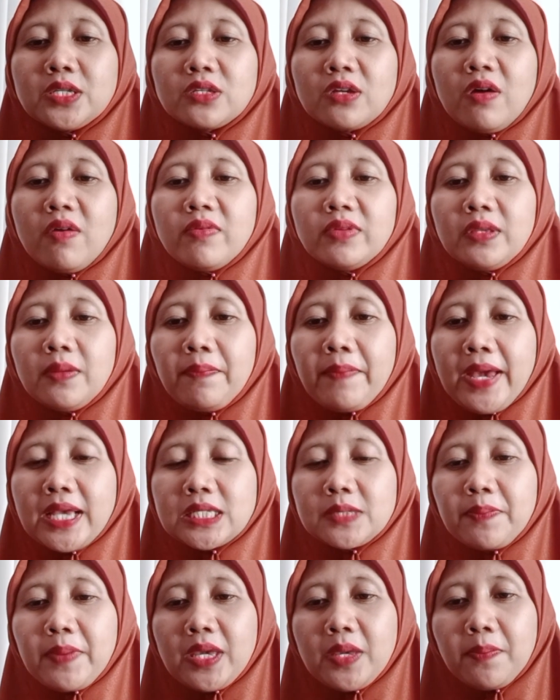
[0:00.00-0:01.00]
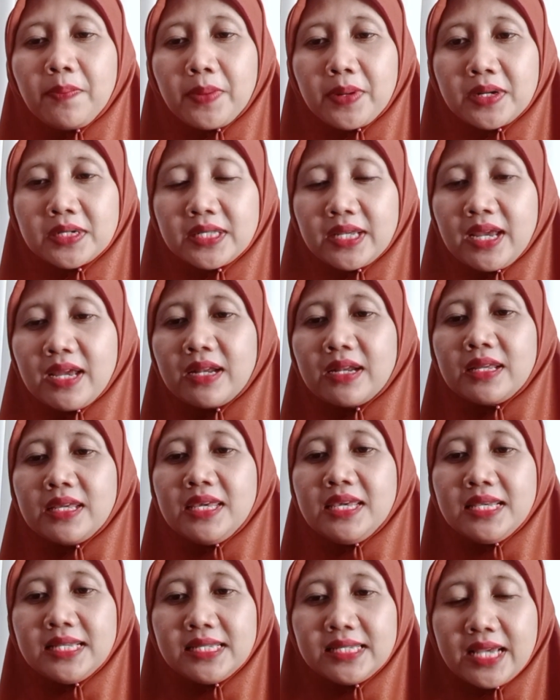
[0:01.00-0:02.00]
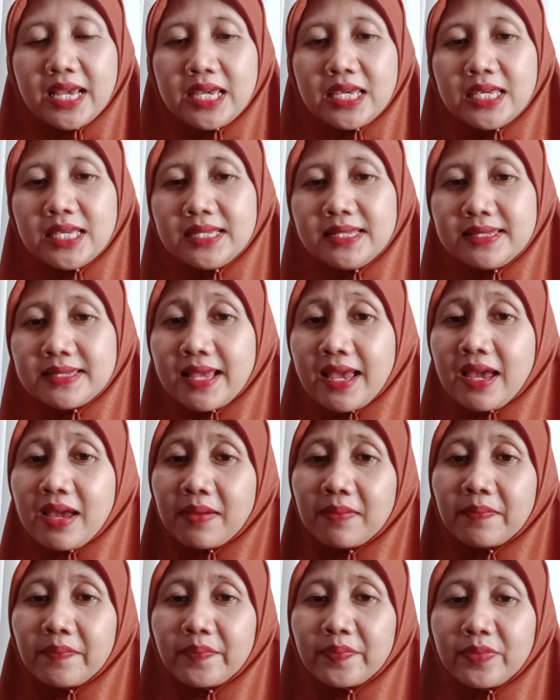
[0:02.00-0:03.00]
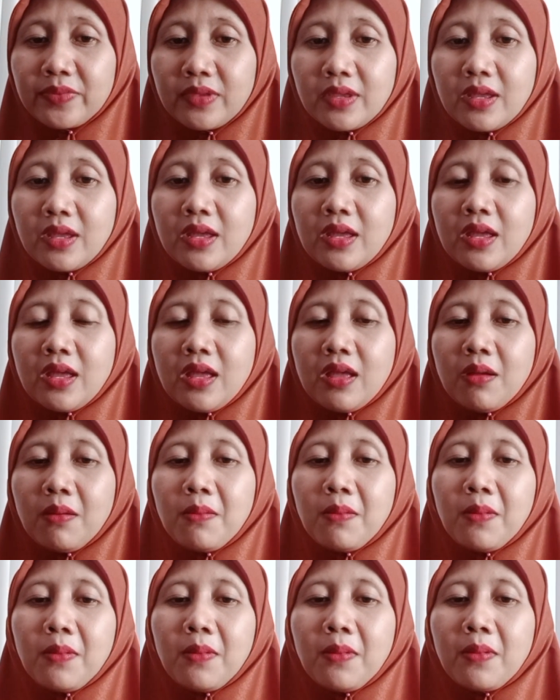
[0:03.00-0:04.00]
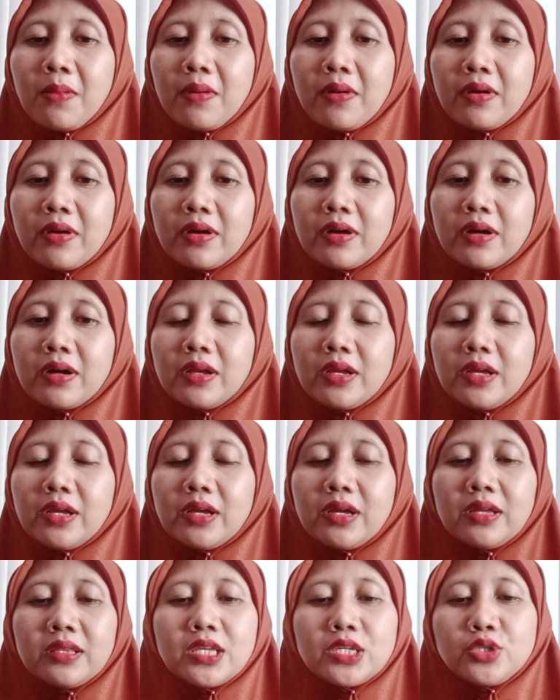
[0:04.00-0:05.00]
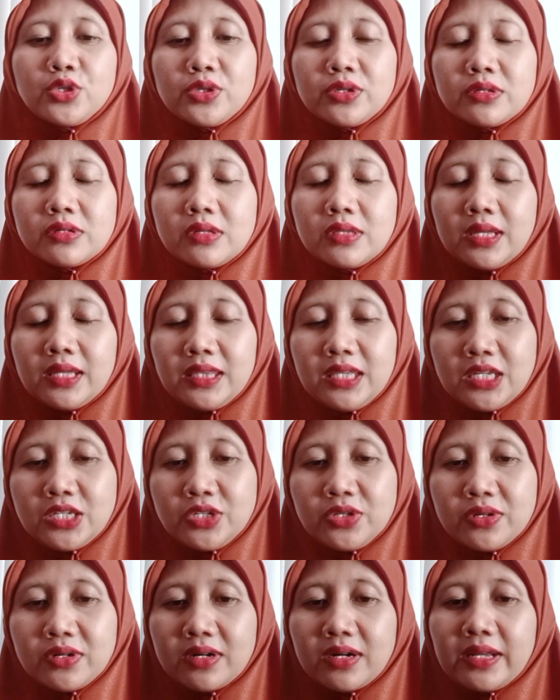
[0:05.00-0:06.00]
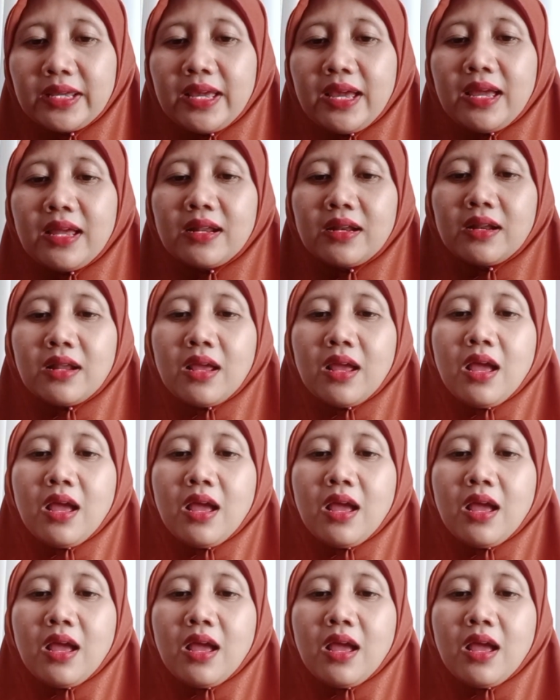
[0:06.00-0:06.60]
of the past papers and easy exam, or the teacher can